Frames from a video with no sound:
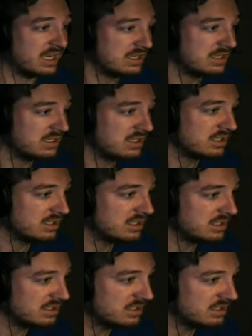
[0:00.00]

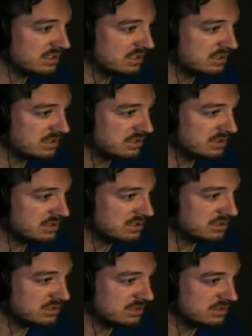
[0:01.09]

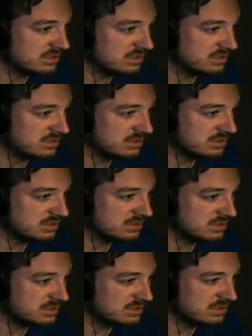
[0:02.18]

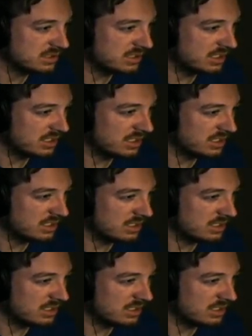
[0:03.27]
Nothing is said.